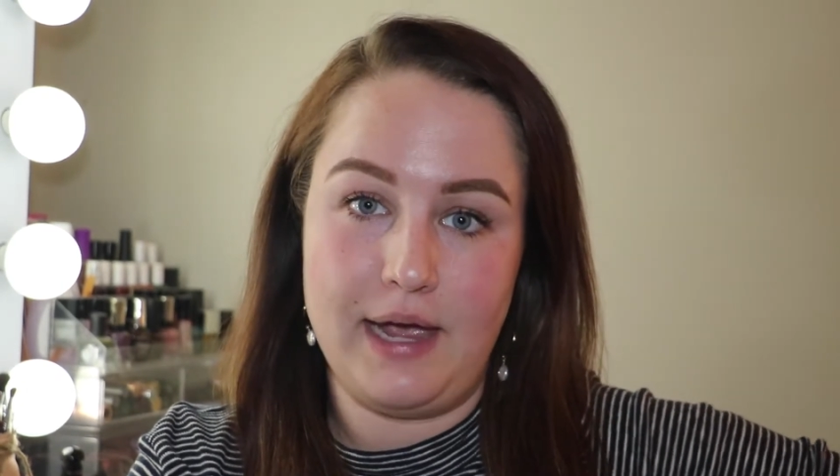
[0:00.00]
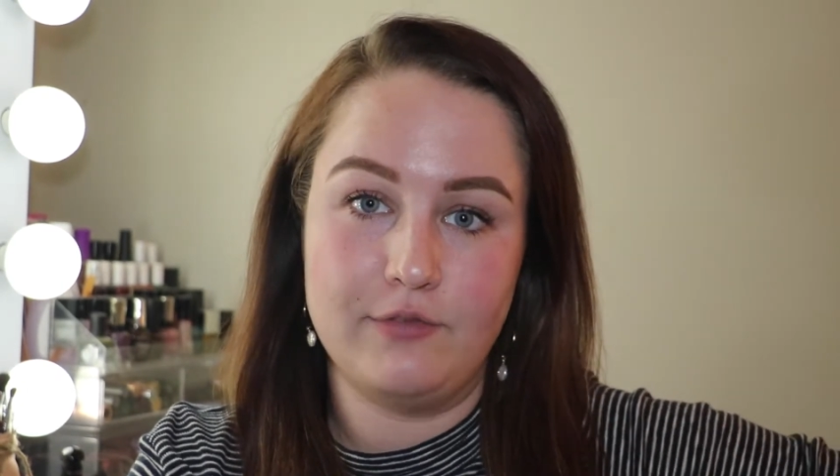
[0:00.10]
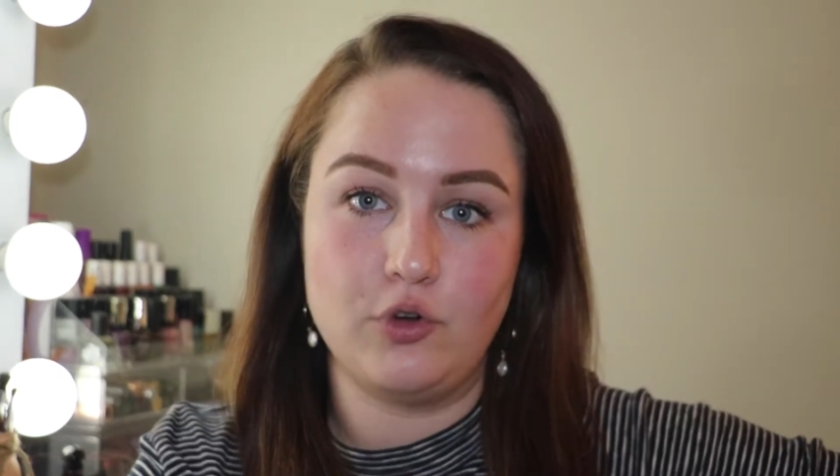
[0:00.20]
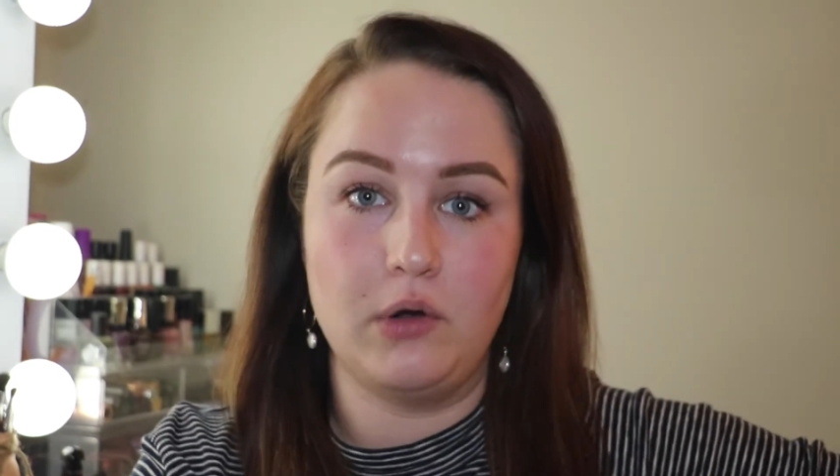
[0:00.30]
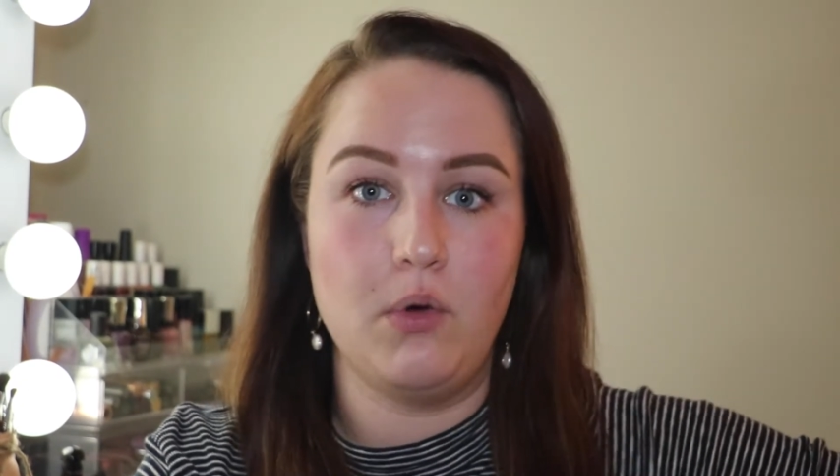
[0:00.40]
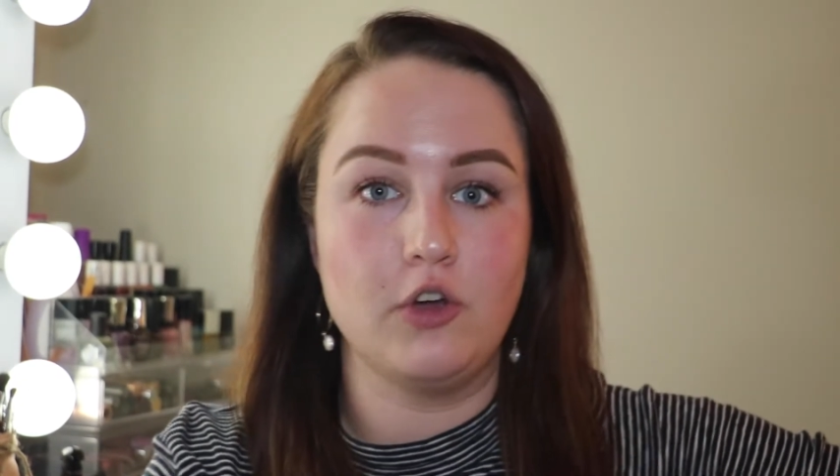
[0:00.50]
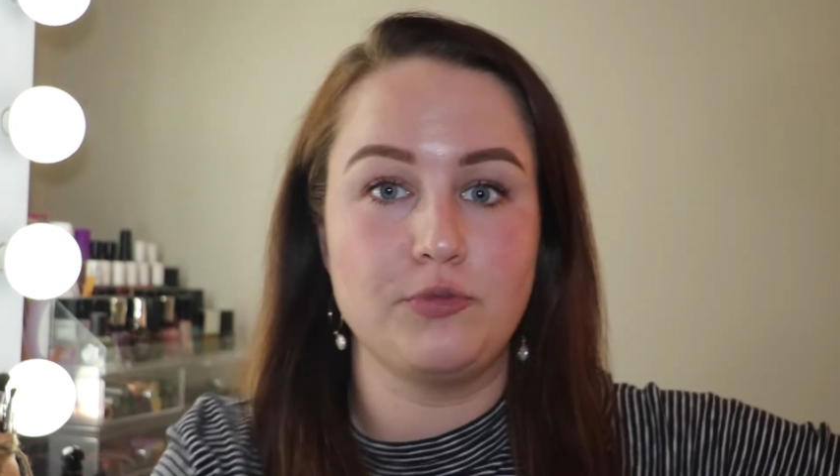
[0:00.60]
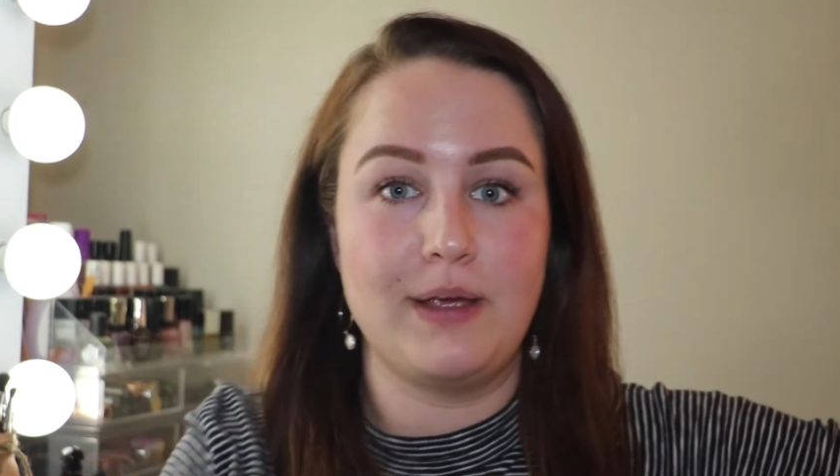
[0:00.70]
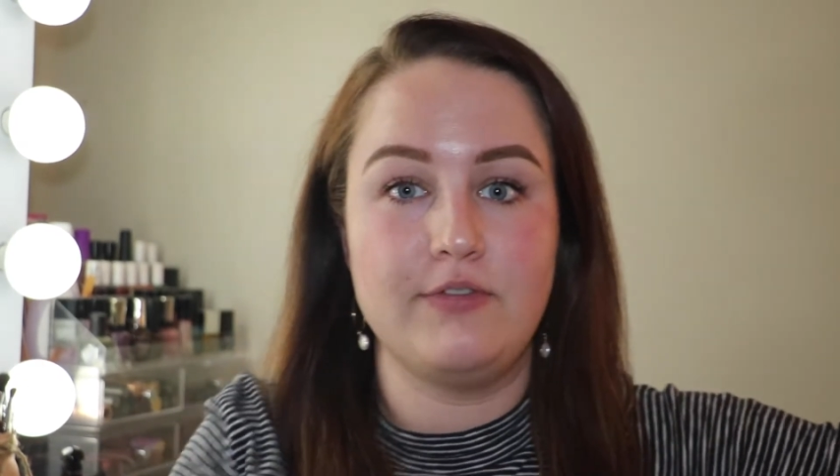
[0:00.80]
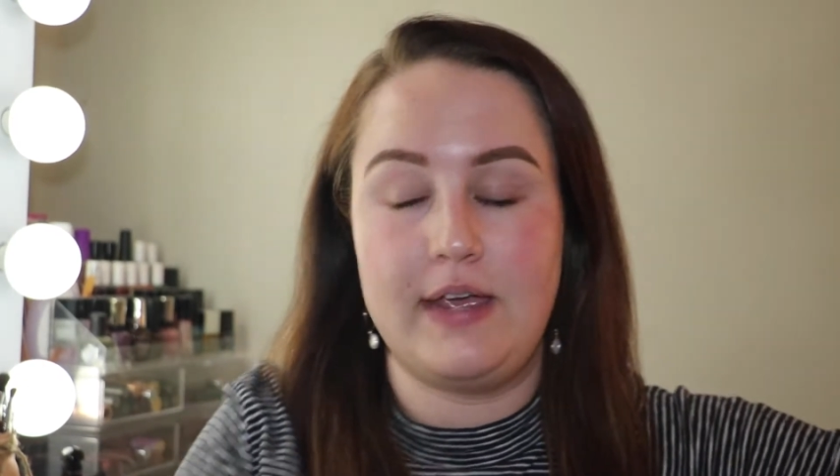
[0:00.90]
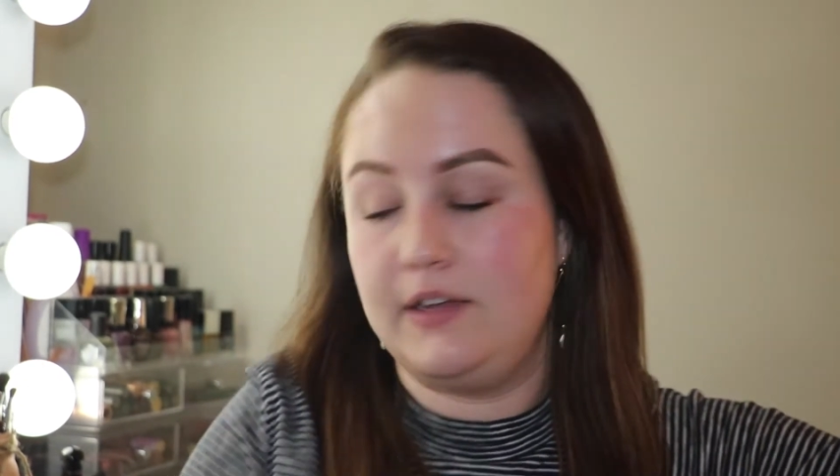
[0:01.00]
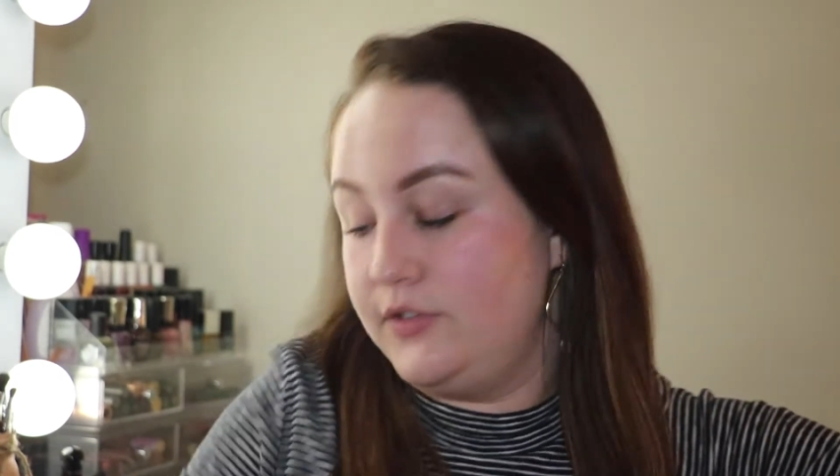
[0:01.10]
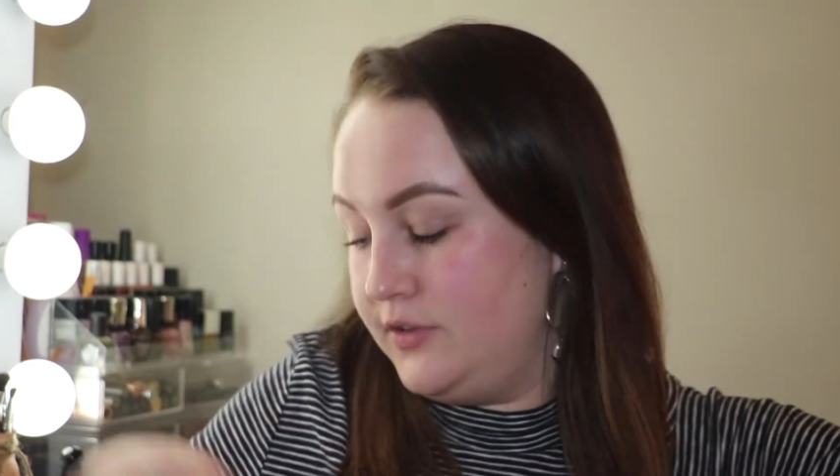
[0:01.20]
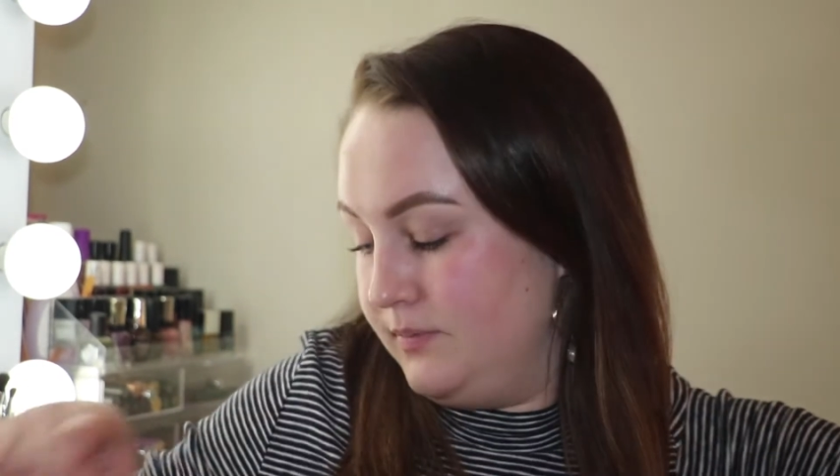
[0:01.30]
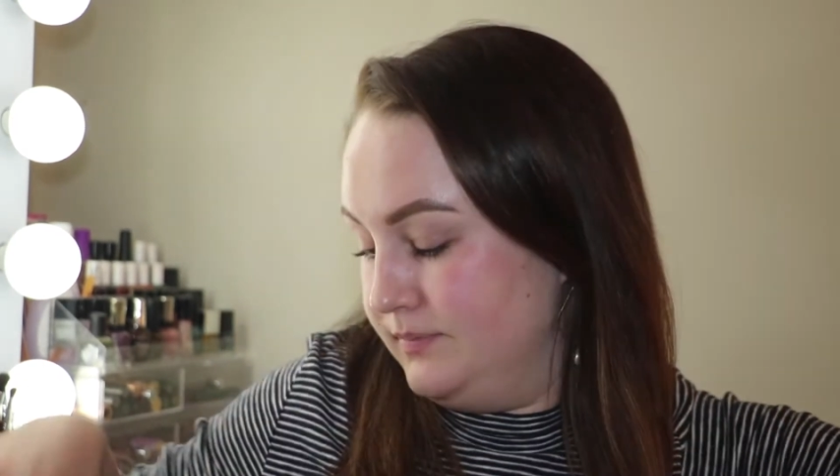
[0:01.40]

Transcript: after I wash my face.